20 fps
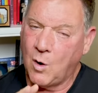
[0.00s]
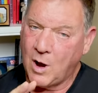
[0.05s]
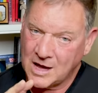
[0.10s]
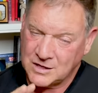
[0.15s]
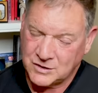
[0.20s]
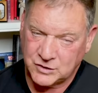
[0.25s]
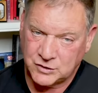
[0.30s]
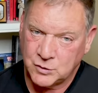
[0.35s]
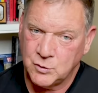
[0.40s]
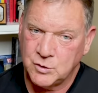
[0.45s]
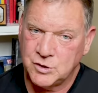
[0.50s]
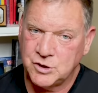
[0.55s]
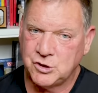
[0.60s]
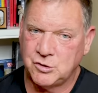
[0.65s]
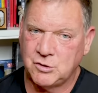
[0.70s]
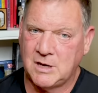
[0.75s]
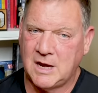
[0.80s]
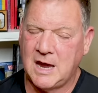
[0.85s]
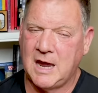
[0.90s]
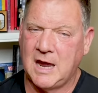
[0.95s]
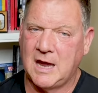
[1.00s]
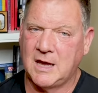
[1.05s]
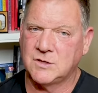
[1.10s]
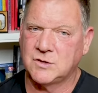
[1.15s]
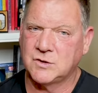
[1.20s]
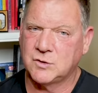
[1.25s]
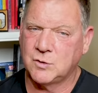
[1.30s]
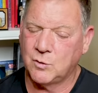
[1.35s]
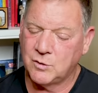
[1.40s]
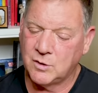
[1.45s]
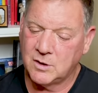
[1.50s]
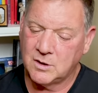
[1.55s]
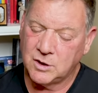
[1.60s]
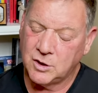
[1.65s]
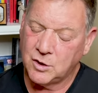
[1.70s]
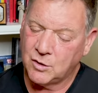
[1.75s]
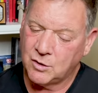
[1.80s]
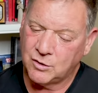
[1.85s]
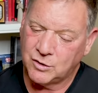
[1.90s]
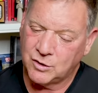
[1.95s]
as soon as you can so
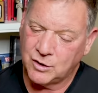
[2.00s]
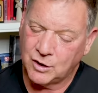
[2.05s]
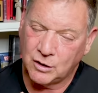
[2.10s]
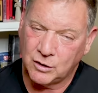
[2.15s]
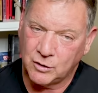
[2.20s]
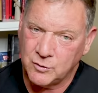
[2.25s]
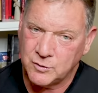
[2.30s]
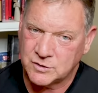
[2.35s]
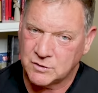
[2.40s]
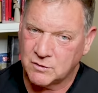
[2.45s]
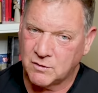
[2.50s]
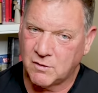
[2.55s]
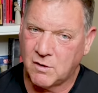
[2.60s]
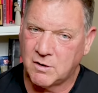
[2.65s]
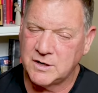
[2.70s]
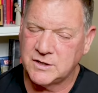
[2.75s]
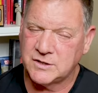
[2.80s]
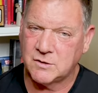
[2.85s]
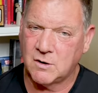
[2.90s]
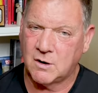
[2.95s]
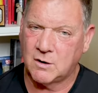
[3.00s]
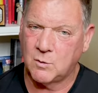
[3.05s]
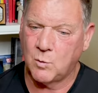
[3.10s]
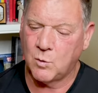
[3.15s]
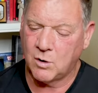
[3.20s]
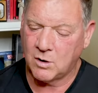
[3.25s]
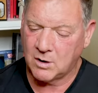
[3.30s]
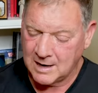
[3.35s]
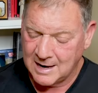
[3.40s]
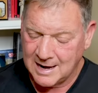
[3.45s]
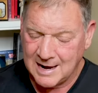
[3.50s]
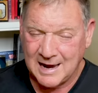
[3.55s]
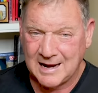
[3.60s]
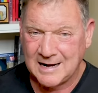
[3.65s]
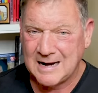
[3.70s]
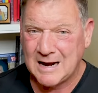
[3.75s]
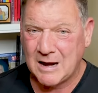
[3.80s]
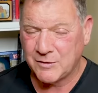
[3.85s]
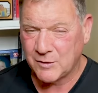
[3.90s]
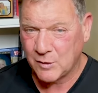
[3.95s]
that your the glutes are already started to work
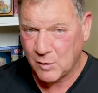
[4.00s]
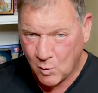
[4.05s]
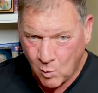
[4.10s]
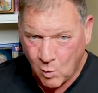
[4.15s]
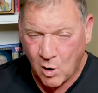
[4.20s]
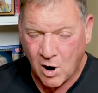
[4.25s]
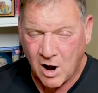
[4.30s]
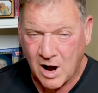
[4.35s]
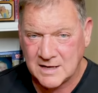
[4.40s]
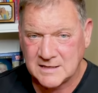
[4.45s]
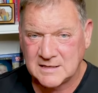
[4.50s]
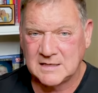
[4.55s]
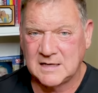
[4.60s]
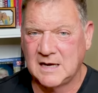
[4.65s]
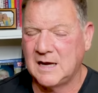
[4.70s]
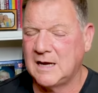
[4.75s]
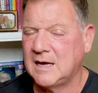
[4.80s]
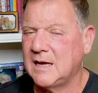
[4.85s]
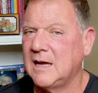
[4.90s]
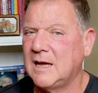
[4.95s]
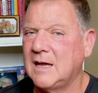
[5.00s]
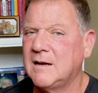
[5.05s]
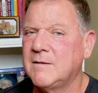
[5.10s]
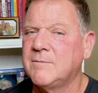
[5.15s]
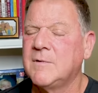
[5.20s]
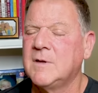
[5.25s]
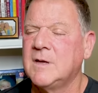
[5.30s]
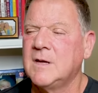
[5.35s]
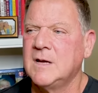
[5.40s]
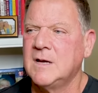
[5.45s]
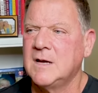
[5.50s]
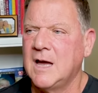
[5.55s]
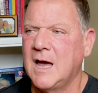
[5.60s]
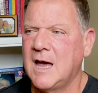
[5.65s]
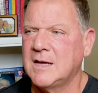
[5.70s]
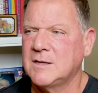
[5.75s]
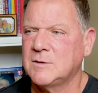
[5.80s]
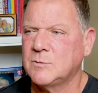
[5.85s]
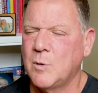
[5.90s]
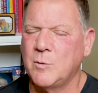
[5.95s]
and now the quads kick in
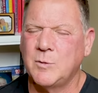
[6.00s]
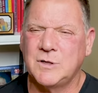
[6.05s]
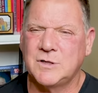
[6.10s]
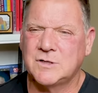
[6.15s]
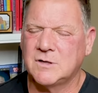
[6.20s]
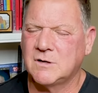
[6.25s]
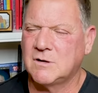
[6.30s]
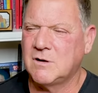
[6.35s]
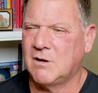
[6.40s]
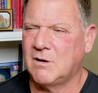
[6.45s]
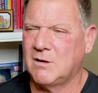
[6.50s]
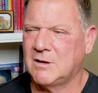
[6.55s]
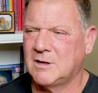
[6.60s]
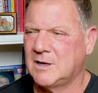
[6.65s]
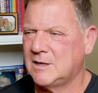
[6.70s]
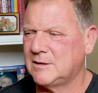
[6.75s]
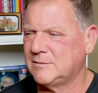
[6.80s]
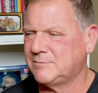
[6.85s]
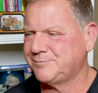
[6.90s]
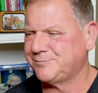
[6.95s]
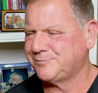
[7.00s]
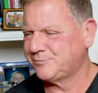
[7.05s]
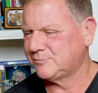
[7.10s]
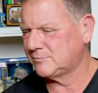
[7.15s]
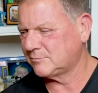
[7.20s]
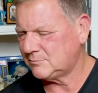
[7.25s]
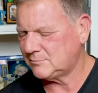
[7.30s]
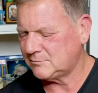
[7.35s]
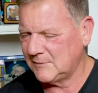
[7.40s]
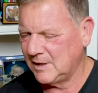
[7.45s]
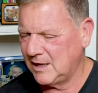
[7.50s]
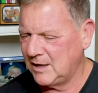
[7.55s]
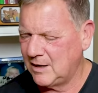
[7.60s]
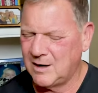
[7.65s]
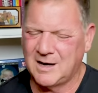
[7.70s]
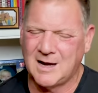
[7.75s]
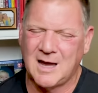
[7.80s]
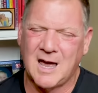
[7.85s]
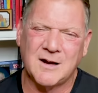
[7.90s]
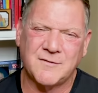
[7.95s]
as what we used to call a uh, you
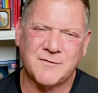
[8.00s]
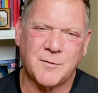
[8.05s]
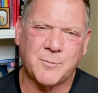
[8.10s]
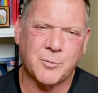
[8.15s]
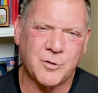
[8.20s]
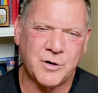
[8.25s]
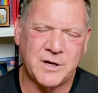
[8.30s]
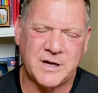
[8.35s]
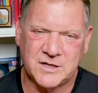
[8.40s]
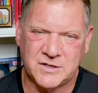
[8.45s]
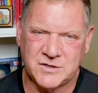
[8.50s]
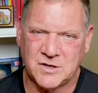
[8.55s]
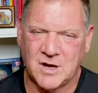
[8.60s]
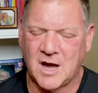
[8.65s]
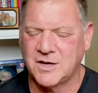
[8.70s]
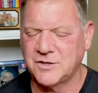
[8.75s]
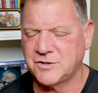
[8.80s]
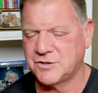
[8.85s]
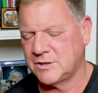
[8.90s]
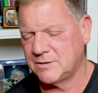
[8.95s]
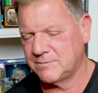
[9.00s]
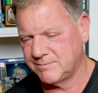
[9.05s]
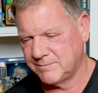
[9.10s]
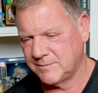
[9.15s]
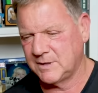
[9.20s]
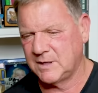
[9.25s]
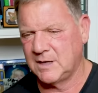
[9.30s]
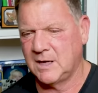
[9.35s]
know, kind of a pre-exhaustion.